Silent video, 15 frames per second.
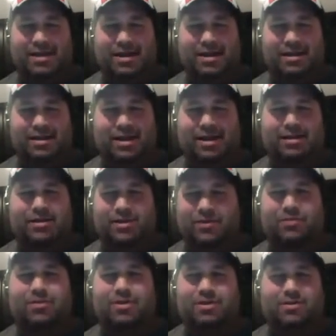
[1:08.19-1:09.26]
that I
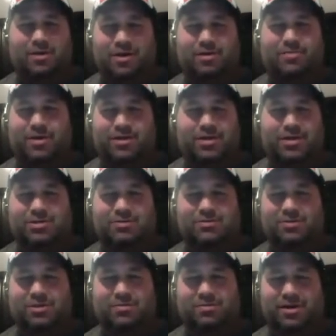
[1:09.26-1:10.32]
literally thought about that
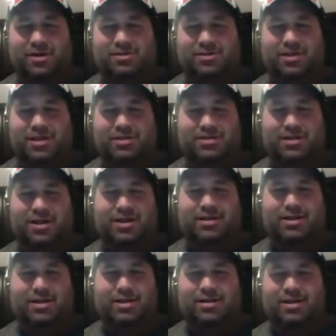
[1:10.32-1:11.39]
Giroud comparison yesterday,
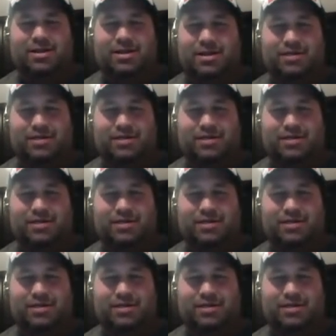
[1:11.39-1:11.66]
and then I